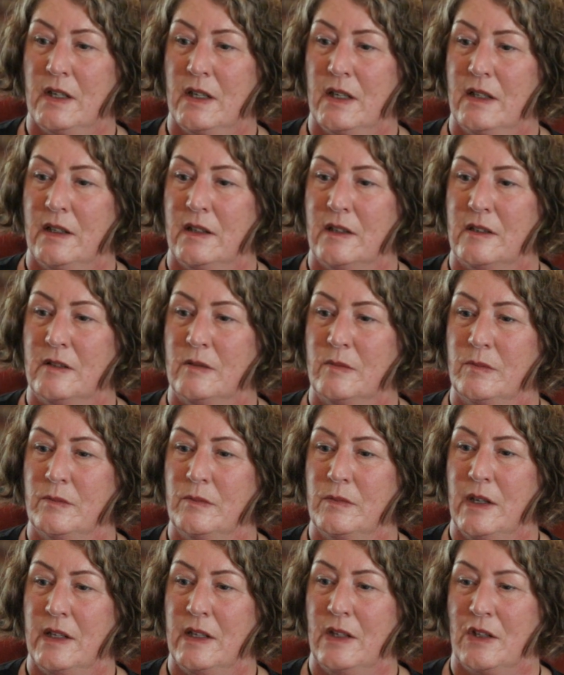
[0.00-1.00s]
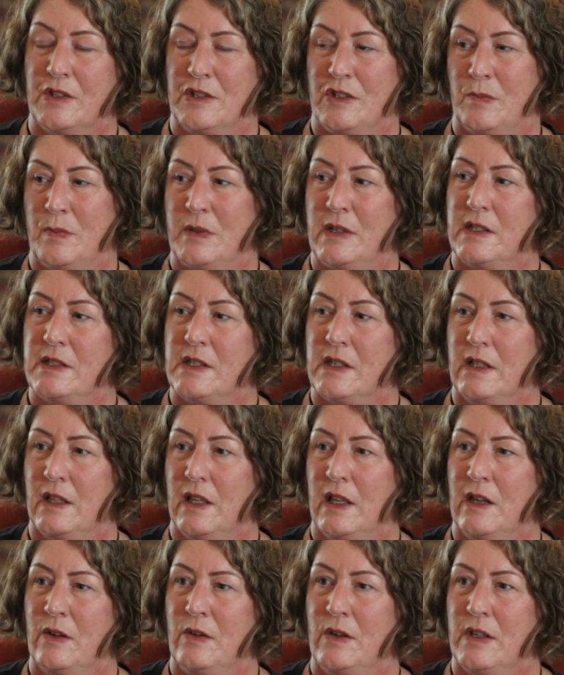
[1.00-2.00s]
in lots of
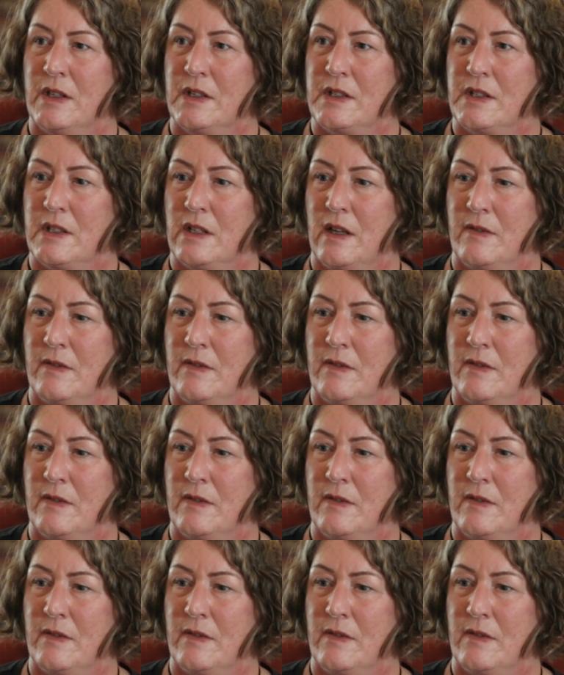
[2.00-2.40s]
political areas.